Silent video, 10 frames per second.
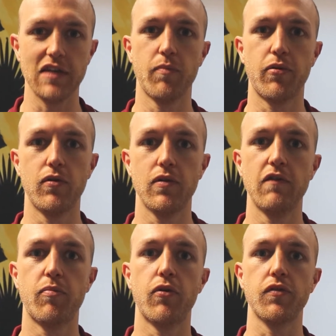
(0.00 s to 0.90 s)

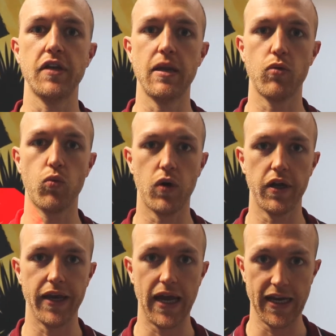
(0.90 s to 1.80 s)
Liverpool's
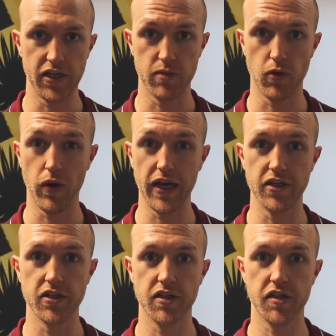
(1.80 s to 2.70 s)
#1 HMO
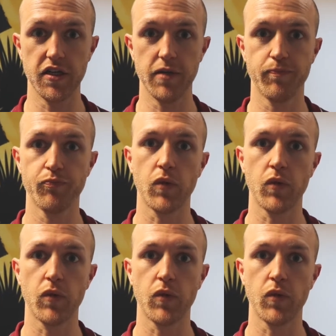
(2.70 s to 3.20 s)
agency.